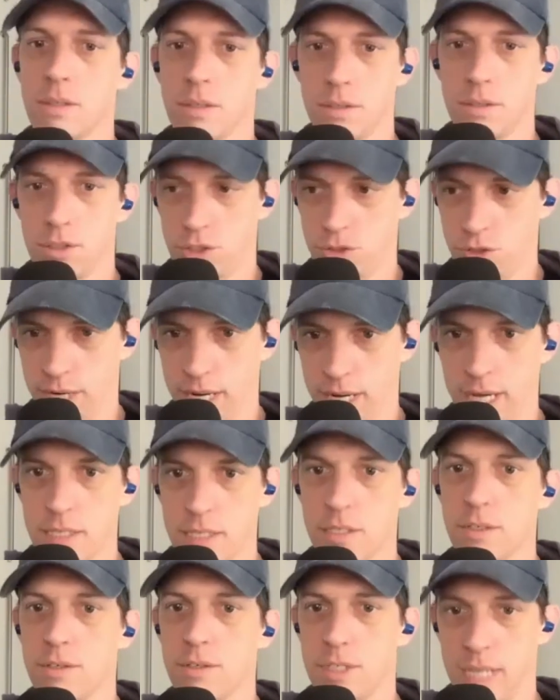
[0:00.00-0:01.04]
or
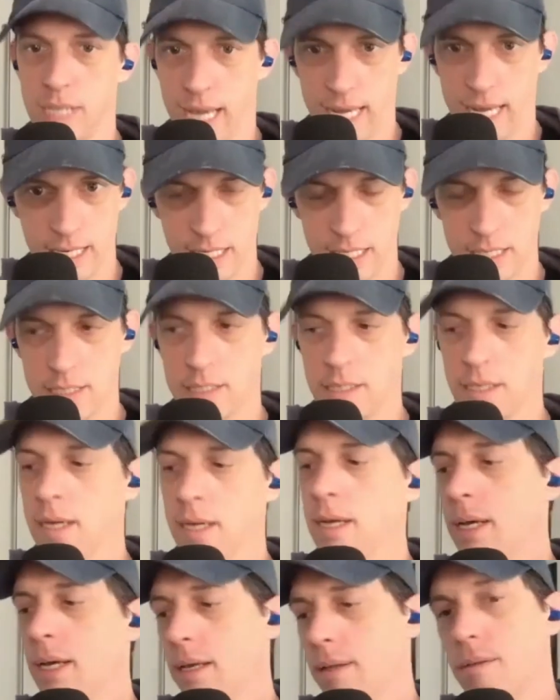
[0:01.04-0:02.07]
stress or sadness.
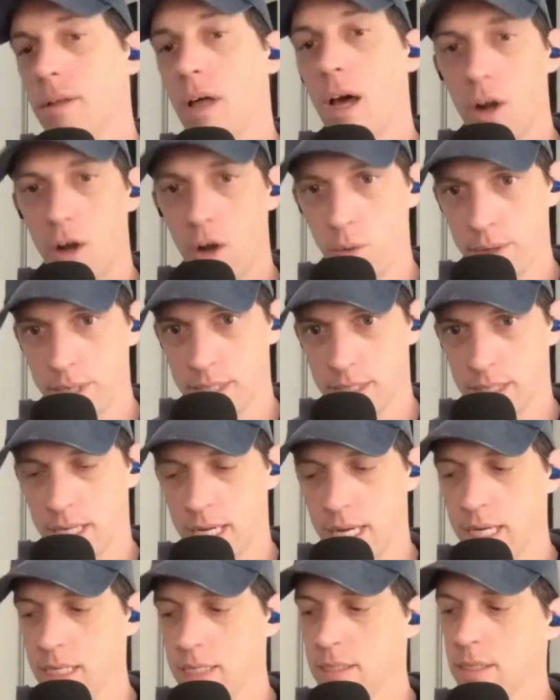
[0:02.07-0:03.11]
Not always the
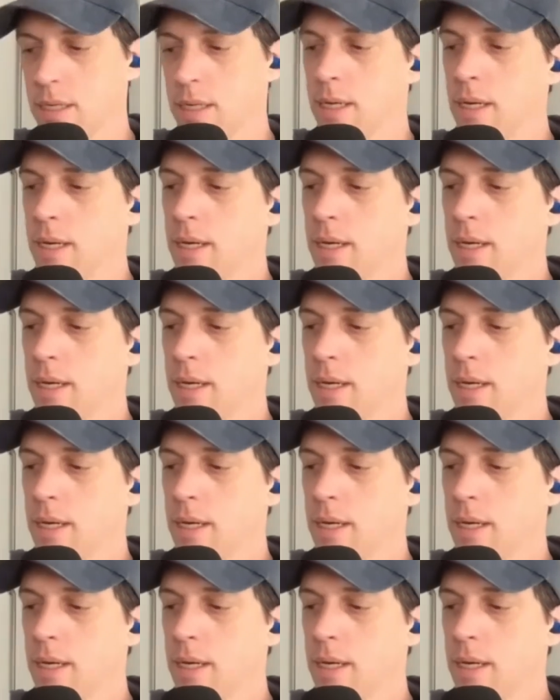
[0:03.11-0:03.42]
case.